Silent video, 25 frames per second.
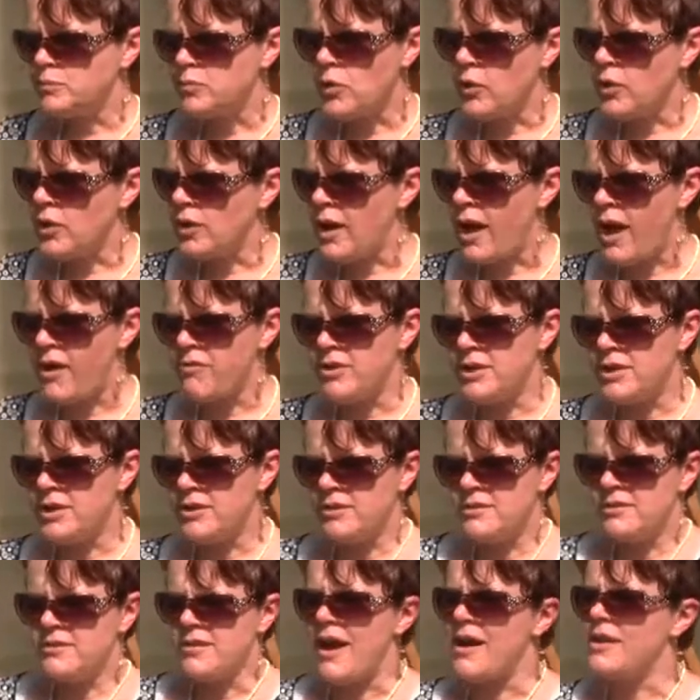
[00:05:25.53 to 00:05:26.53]
you could have it
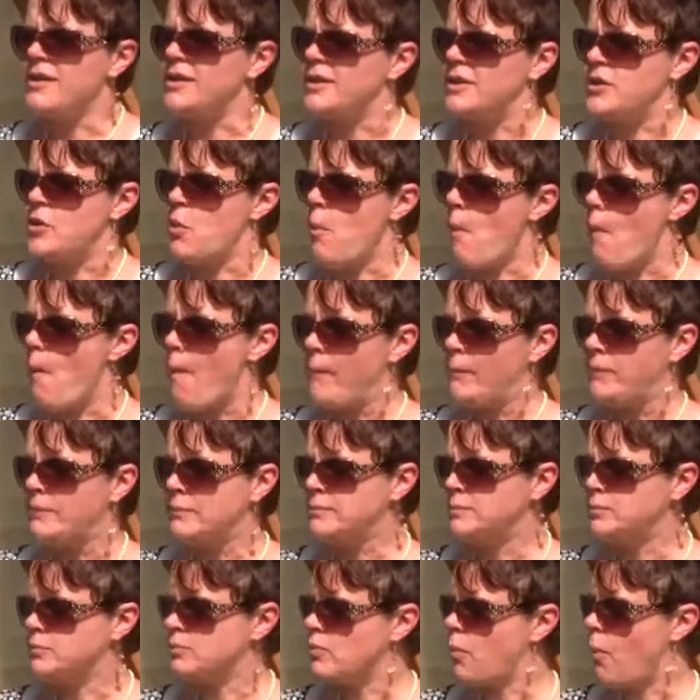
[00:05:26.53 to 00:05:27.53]
in a salad.
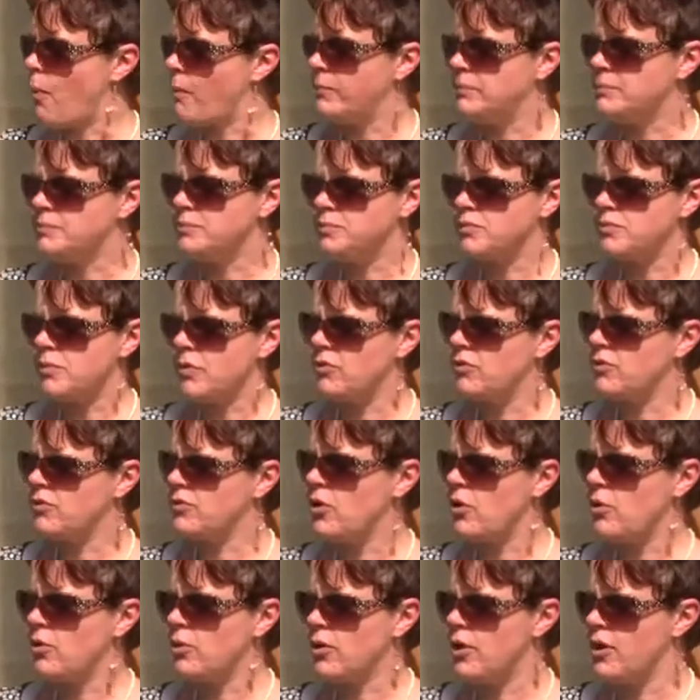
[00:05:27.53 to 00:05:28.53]
It's
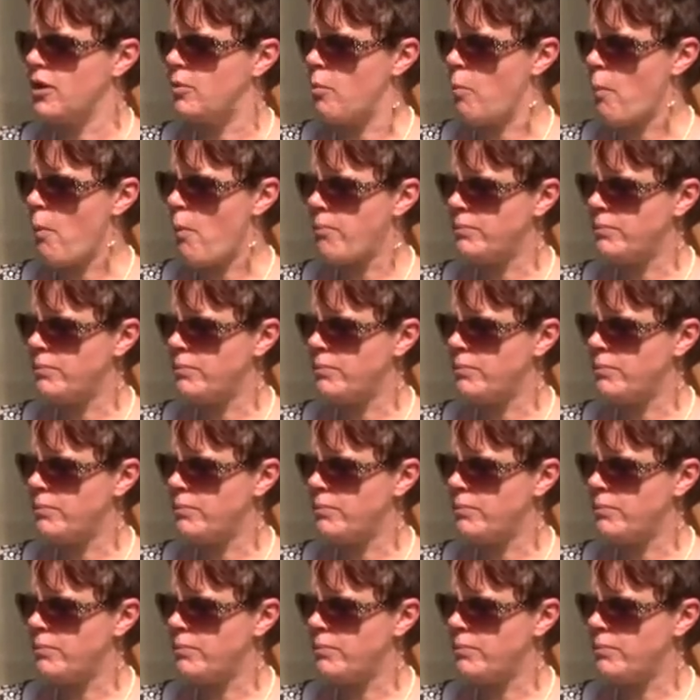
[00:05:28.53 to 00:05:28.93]
so good.